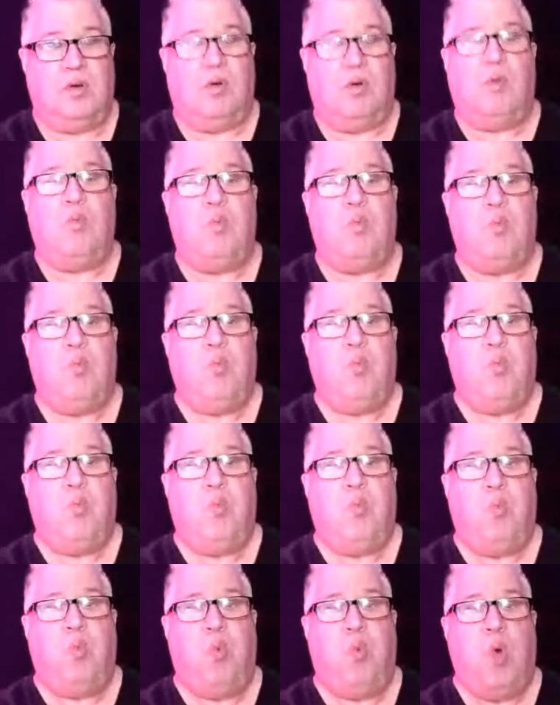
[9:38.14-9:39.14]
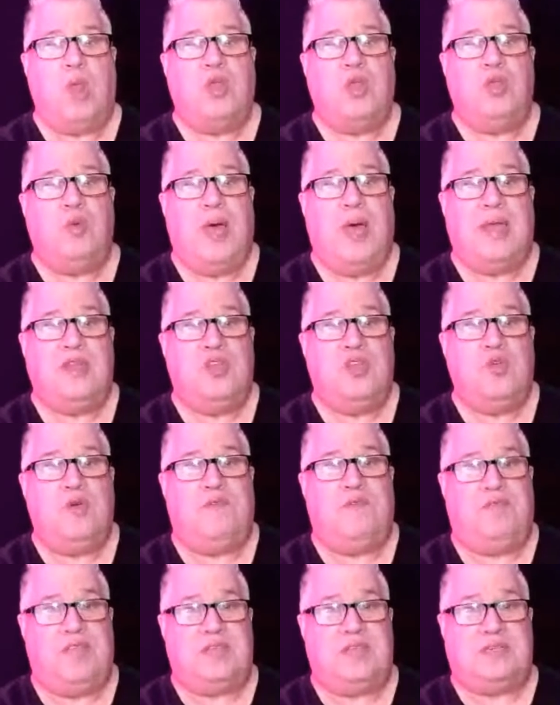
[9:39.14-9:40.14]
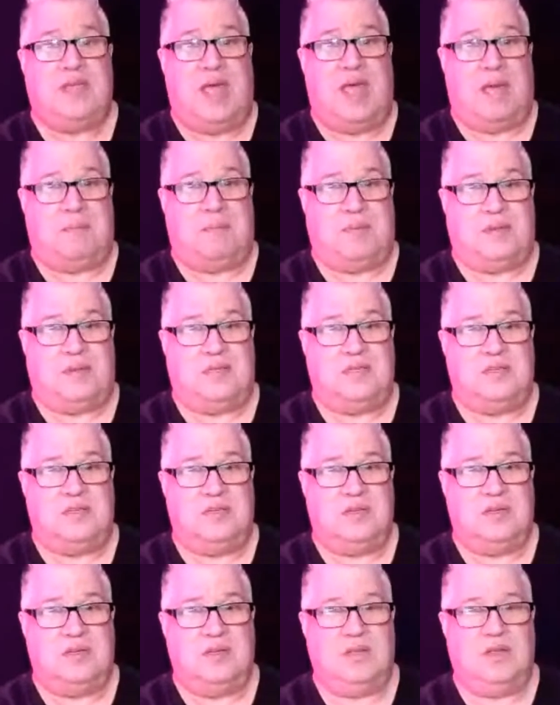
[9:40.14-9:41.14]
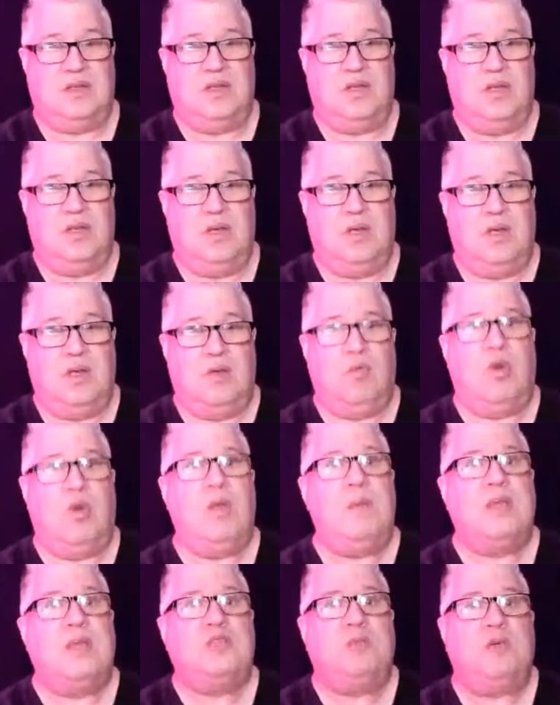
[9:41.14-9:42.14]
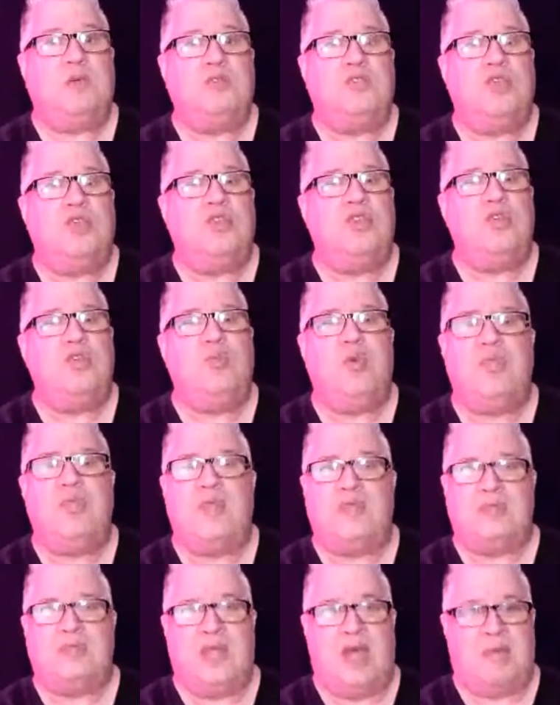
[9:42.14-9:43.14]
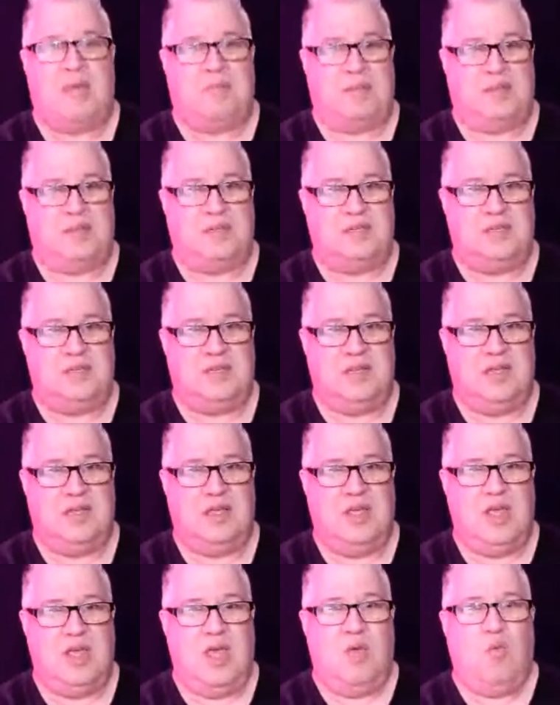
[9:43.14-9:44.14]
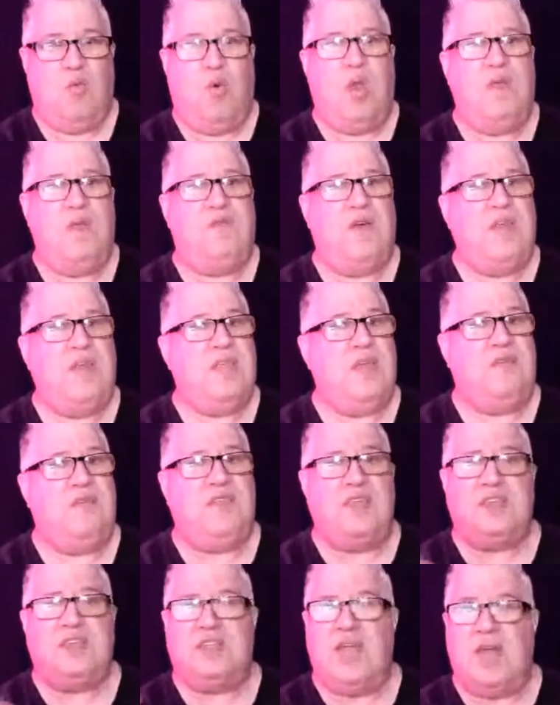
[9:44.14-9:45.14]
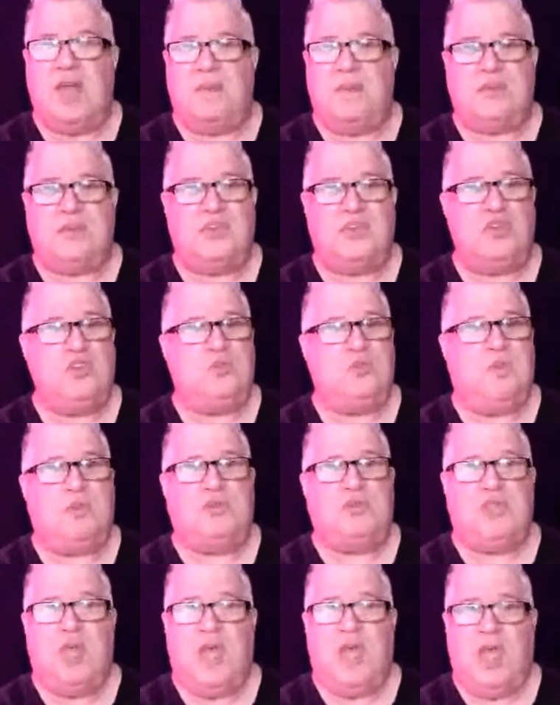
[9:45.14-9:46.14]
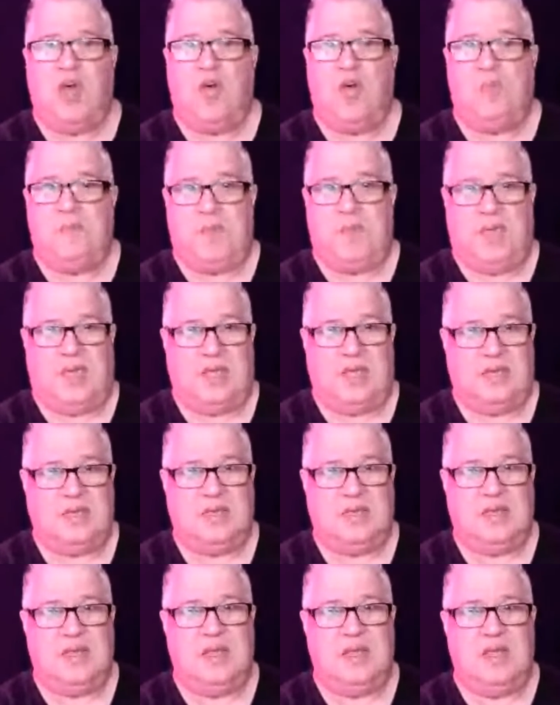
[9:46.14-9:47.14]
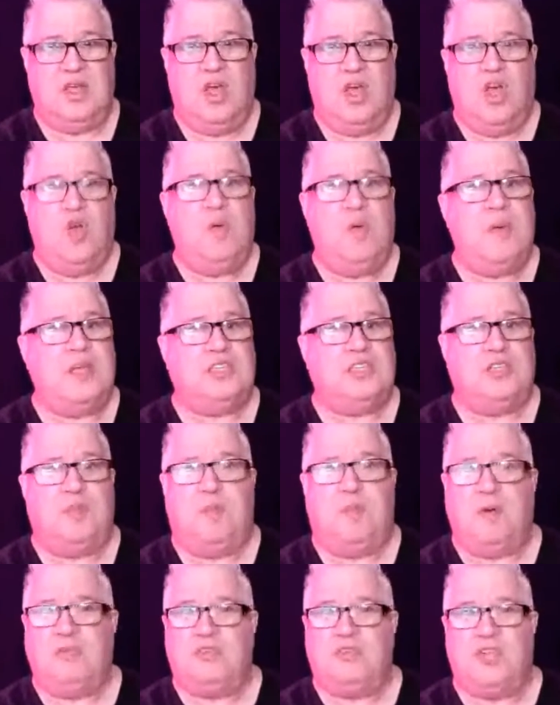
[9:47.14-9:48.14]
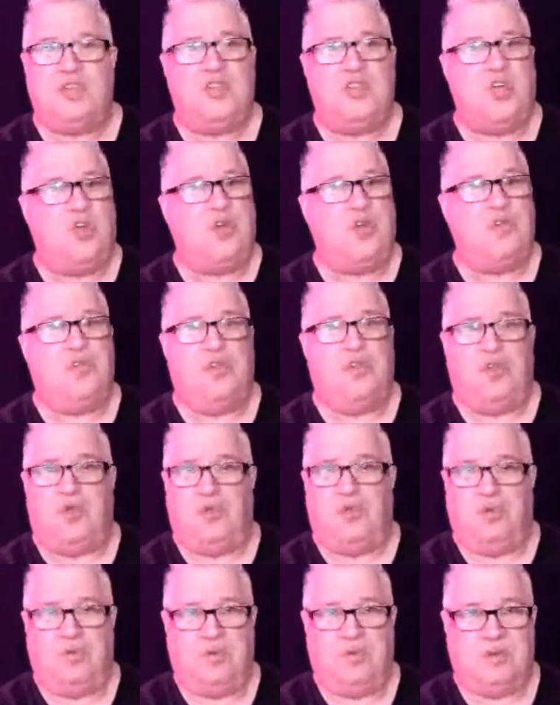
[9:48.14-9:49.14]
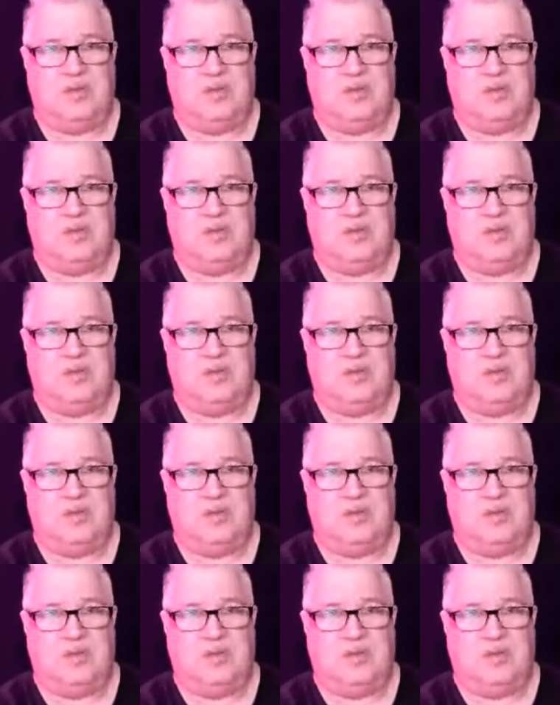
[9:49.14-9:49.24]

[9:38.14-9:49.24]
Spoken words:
Well, what do I do if this happens? What am I supposed to do when this happens? What if this happens? Who's supposed to help me? Who am I supposed to turn to?